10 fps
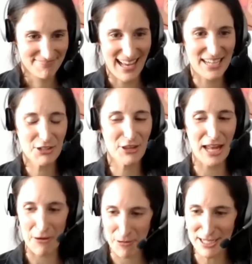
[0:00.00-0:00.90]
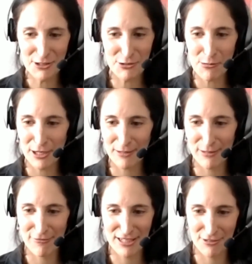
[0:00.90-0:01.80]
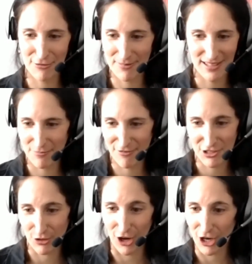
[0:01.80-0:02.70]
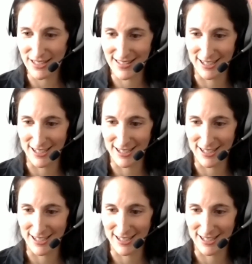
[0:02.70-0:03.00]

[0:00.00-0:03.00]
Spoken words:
I knew that I wanted to work with visual arts